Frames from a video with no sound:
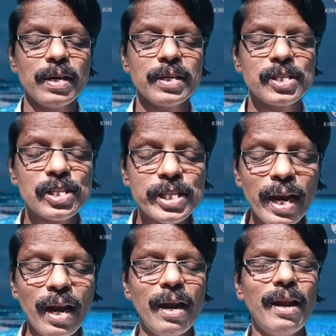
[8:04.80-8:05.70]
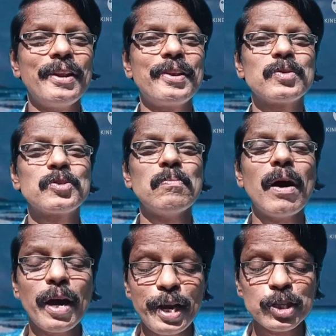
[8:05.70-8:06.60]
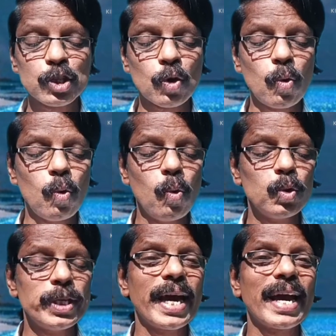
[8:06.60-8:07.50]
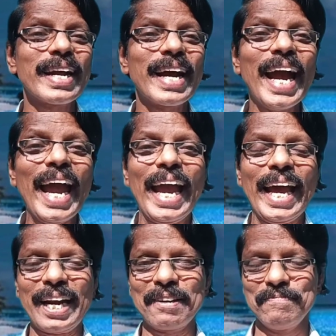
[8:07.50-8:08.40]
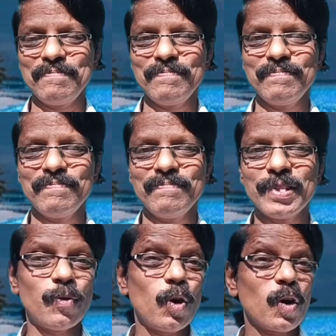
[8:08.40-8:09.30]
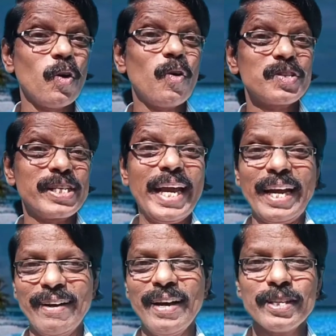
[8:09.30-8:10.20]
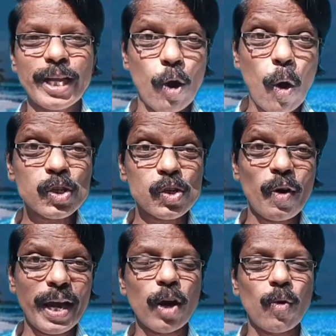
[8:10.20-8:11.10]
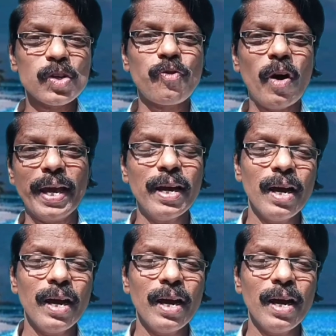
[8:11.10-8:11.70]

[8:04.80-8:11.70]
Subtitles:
still to smile through their hair. The photograph was taken. The locks of hair was falling.